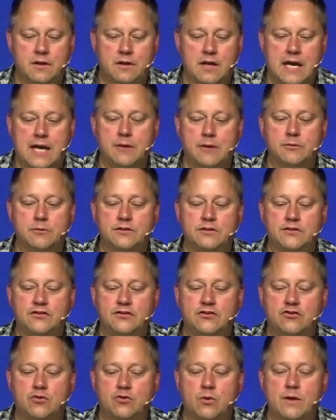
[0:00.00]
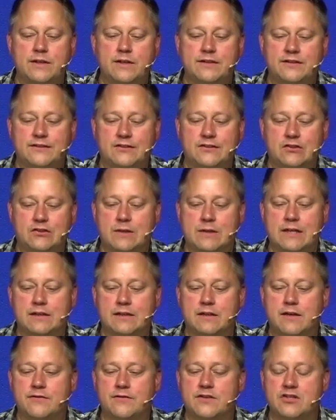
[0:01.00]
I will destroy the
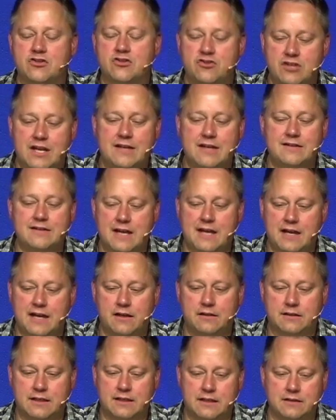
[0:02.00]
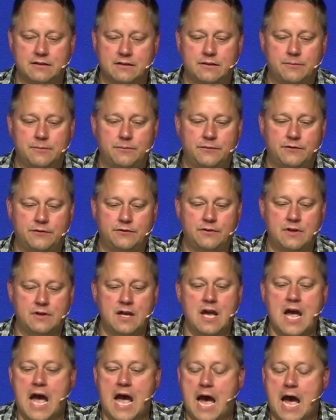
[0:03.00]
strength of the Gentile kingdoms.
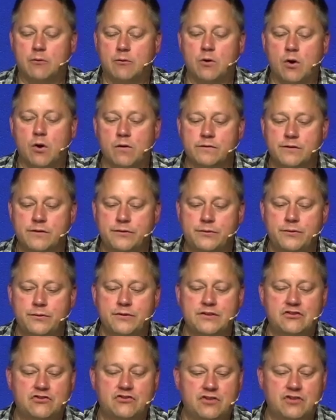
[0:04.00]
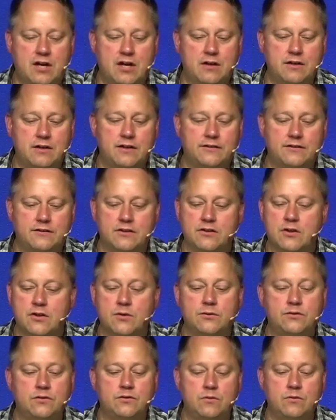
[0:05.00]
I will overthrow the chariots and
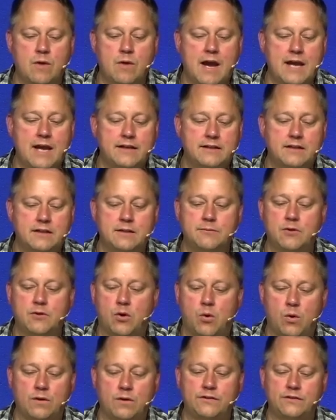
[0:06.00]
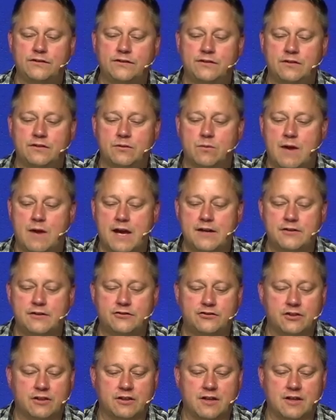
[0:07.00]
those who ride in them. The horses and the riders
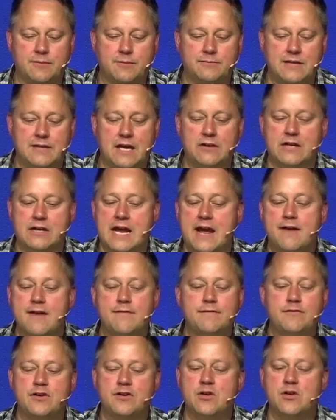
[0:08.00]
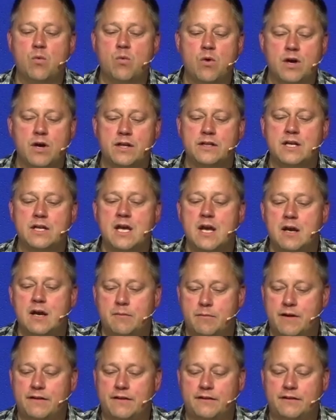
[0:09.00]
shall come down, every one
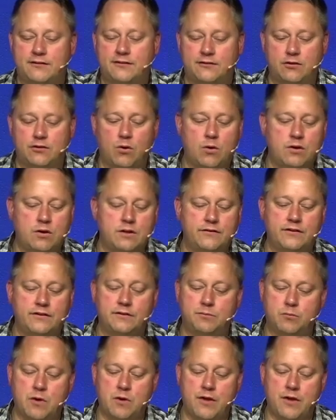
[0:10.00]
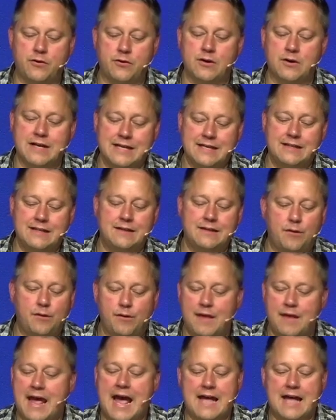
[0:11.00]
by the sword of his brother in
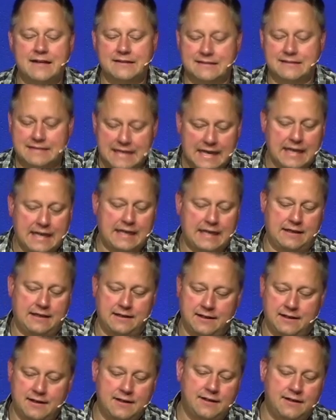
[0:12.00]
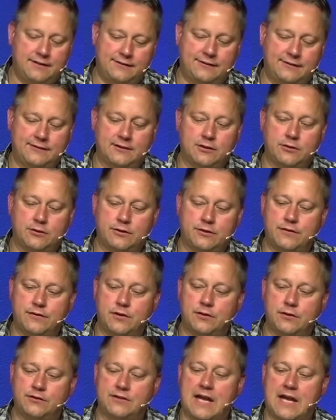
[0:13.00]
that day, says the Lord of
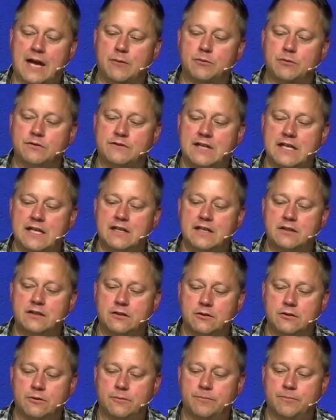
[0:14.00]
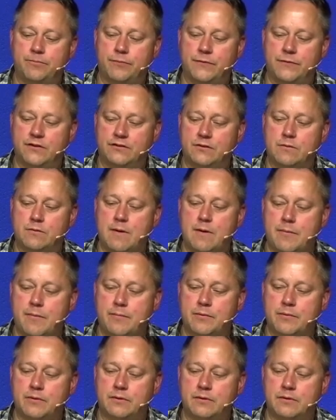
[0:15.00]
hosts. I will take you,
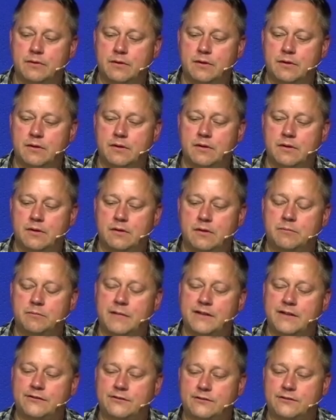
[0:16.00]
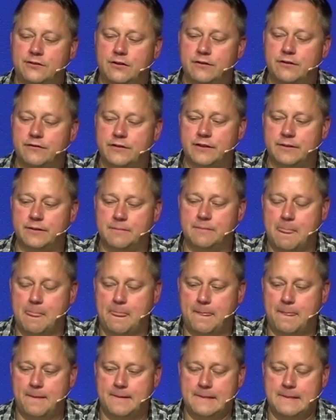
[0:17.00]
Zerubbabel, my servant,
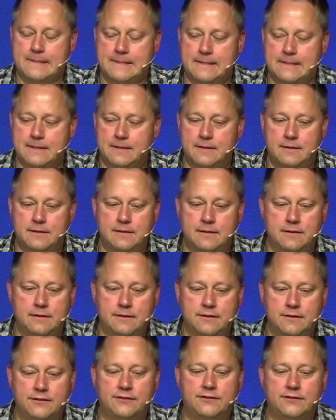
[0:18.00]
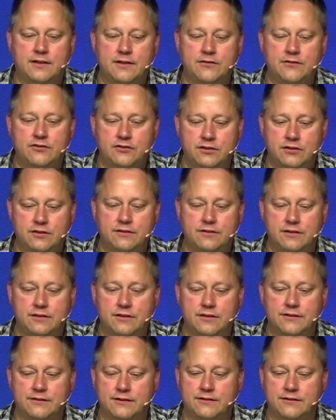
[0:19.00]
the son of
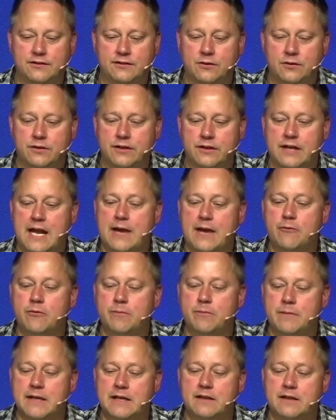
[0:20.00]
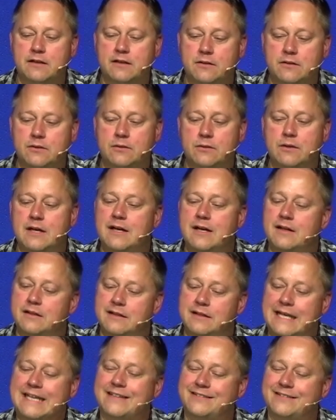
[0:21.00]
Shealtiel, says the Lord, and I will make you
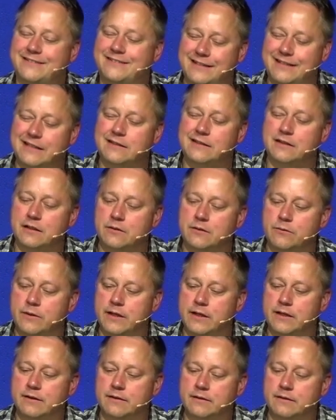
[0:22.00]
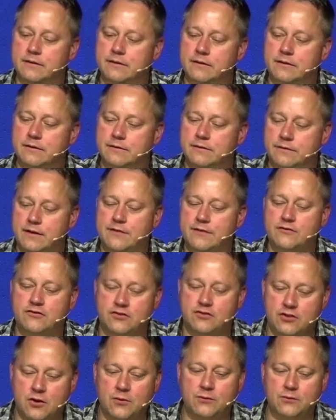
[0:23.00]
like a signet ring, for I've
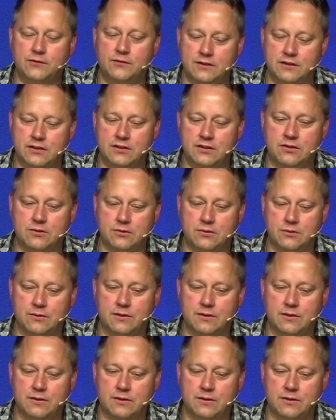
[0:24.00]
chosen you,